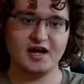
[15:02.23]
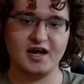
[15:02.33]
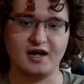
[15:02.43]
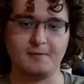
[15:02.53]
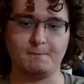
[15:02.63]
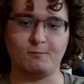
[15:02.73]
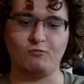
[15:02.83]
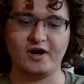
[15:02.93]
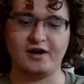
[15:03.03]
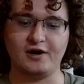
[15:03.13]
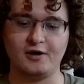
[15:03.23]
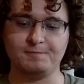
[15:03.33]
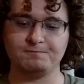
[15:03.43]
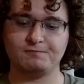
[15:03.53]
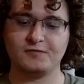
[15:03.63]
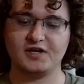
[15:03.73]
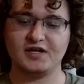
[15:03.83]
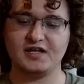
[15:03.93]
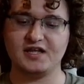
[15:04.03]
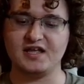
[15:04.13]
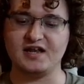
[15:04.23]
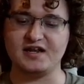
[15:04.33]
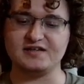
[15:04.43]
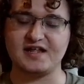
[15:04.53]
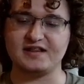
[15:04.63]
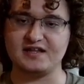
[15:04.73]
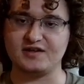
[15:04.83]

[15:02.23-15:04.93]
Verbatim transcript: um, where it is that